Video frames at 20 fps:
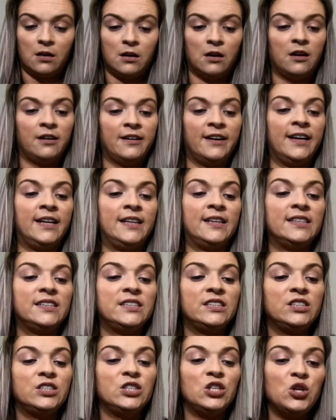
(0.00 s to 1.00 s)
All right,
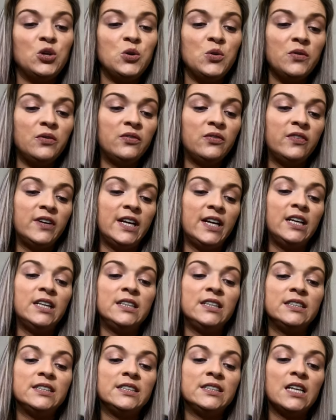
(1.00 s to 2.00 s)
this Too
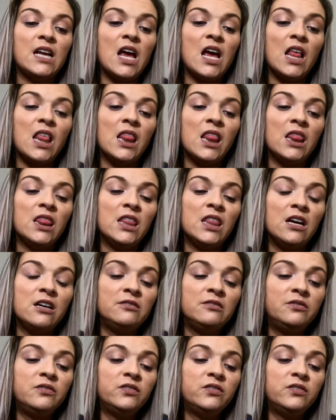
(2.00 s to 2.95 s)
Faced Love